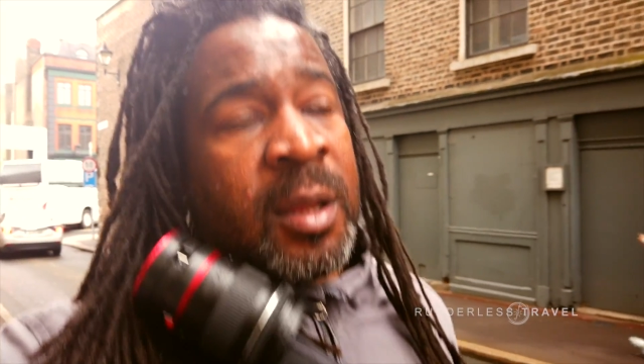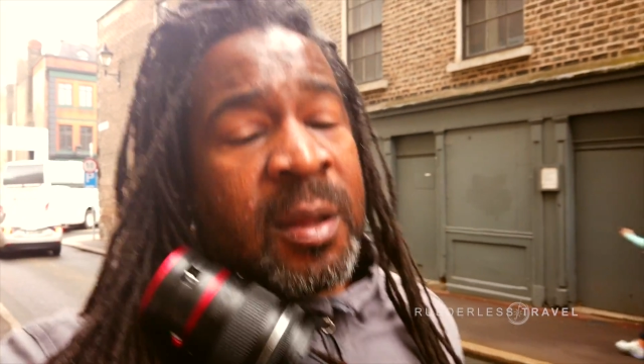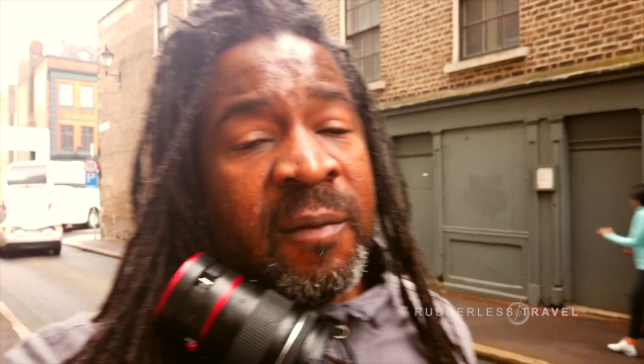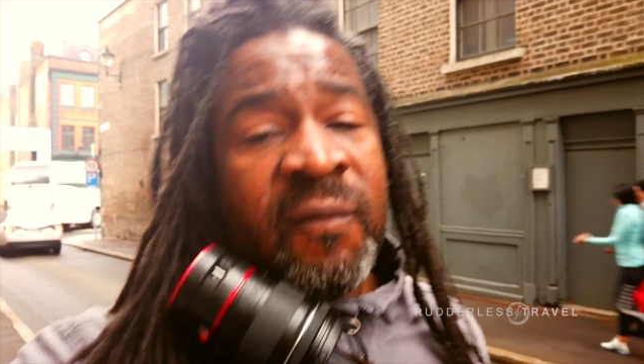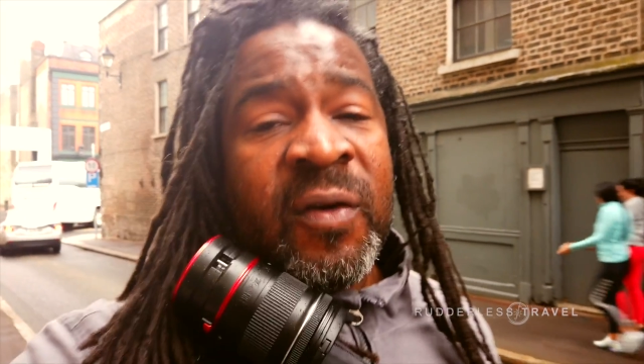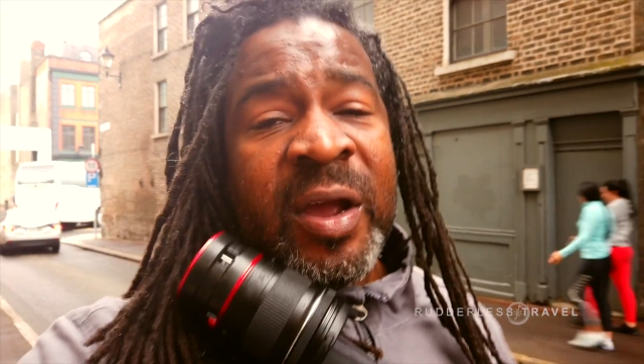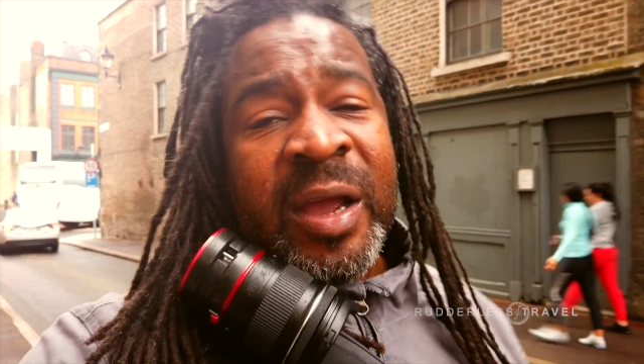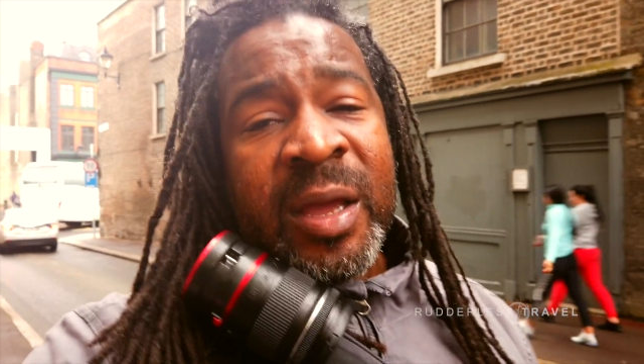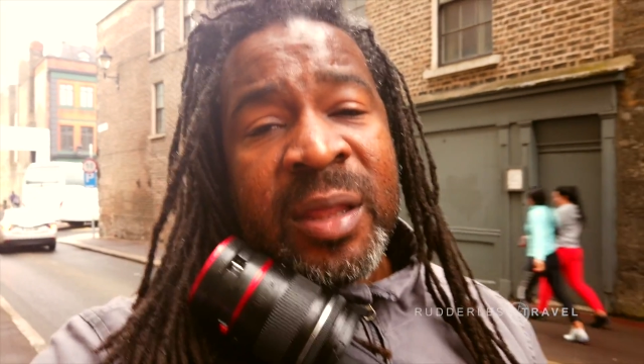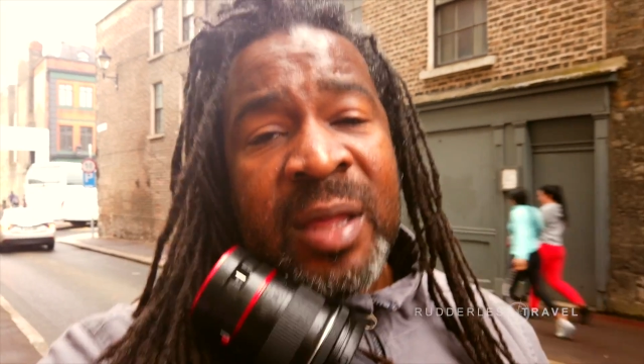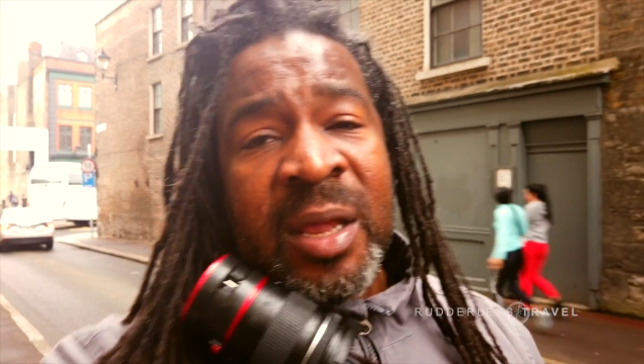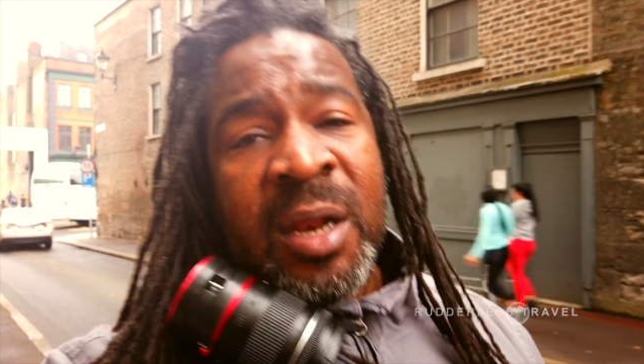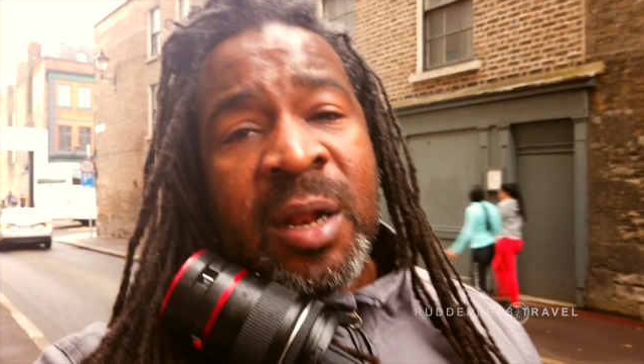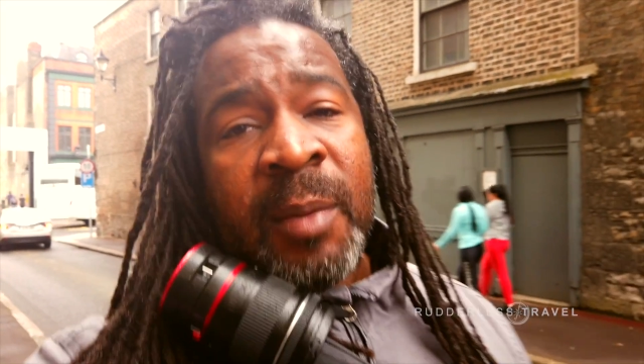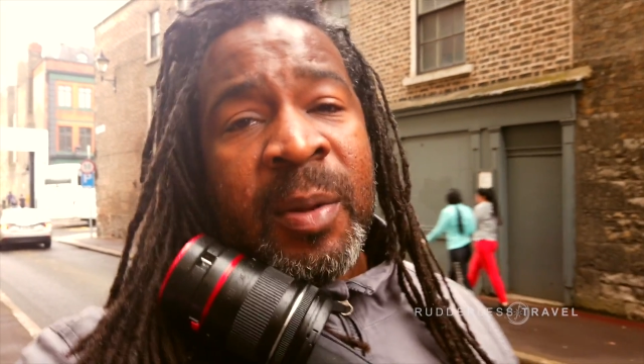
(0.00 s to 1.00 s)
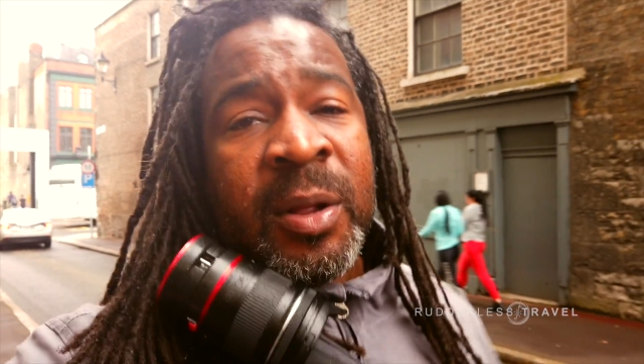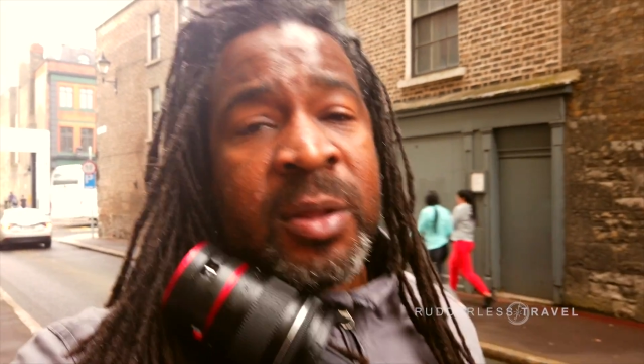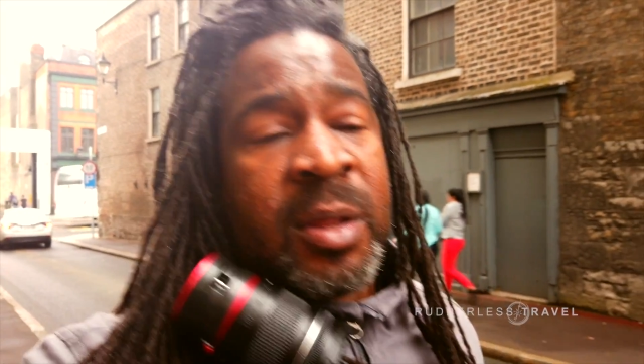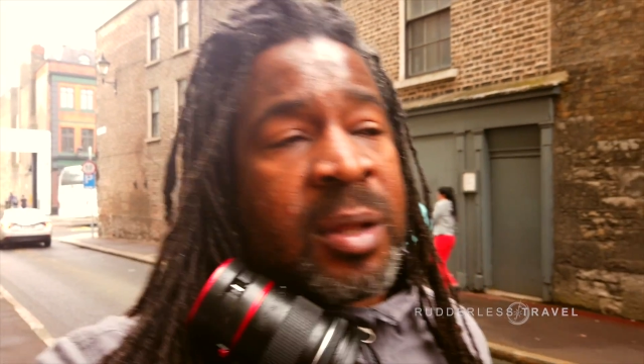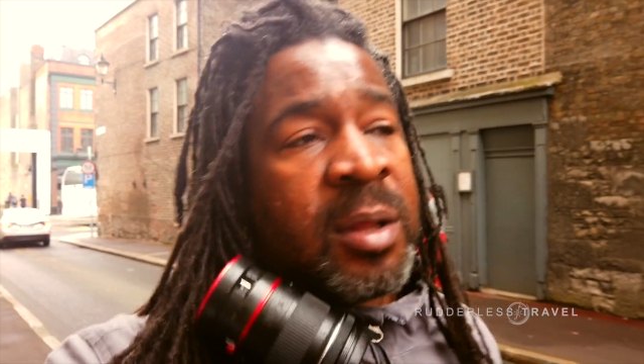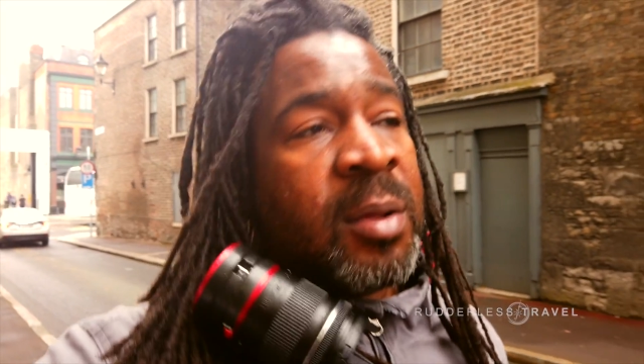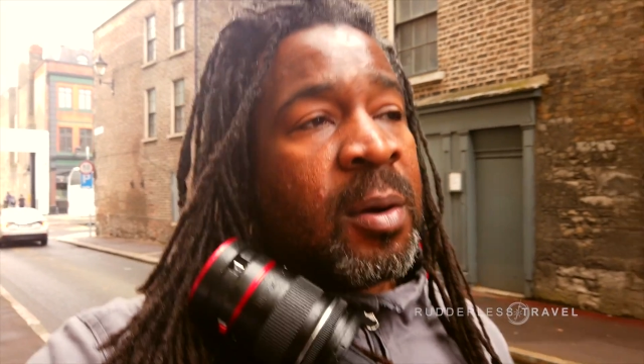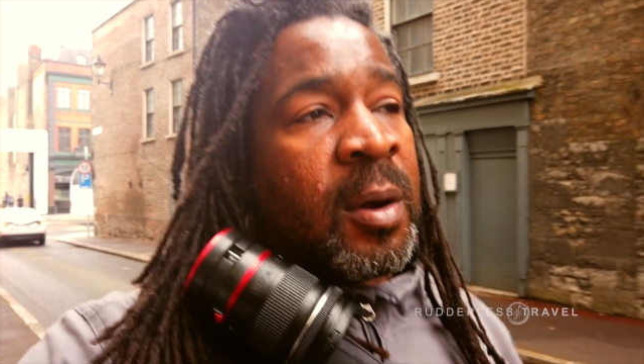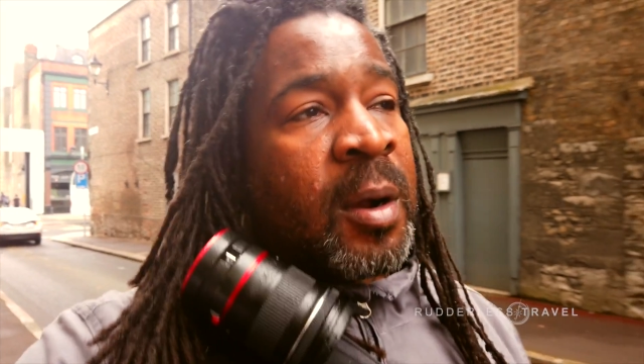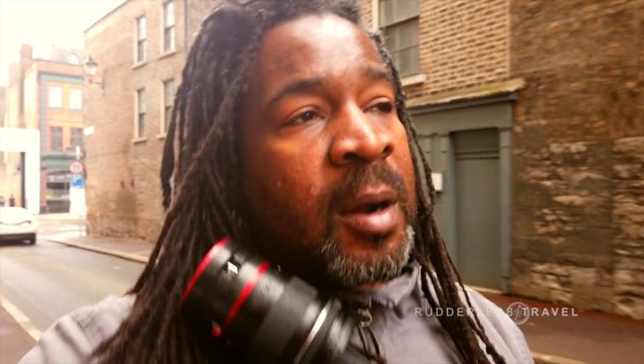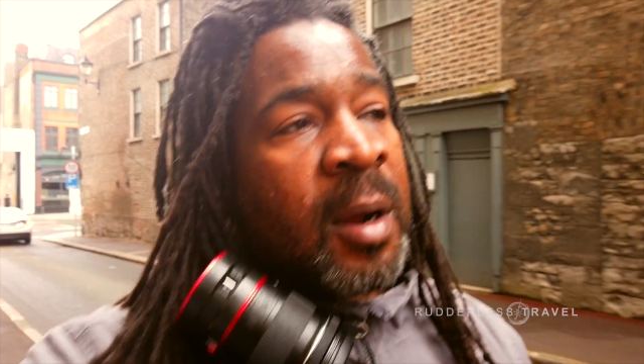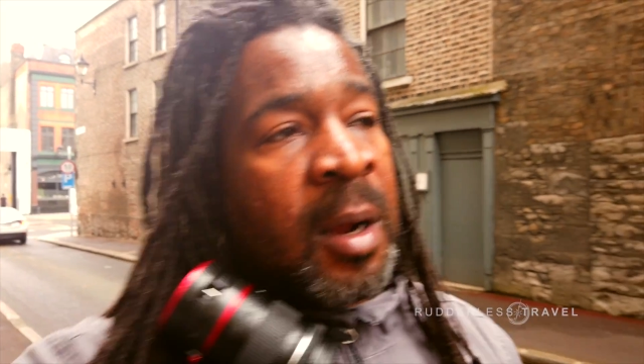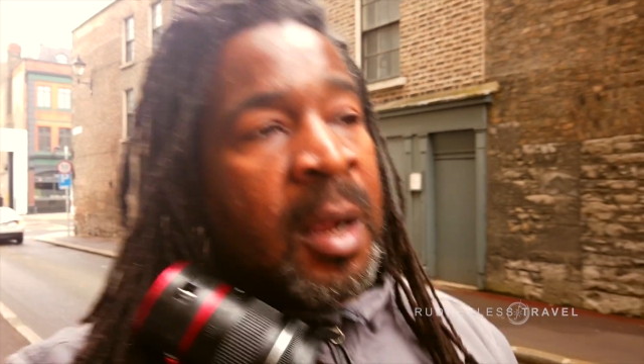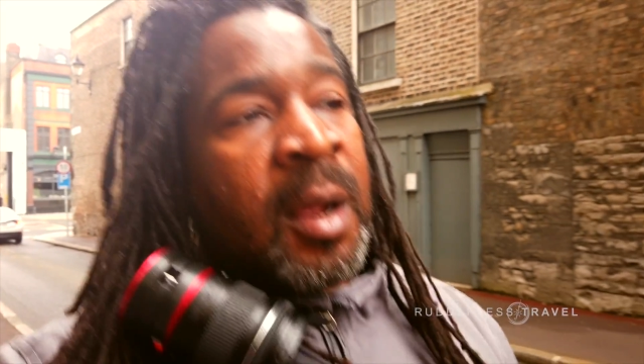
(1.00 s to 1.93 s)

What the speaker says: so I'm very excited about this tour.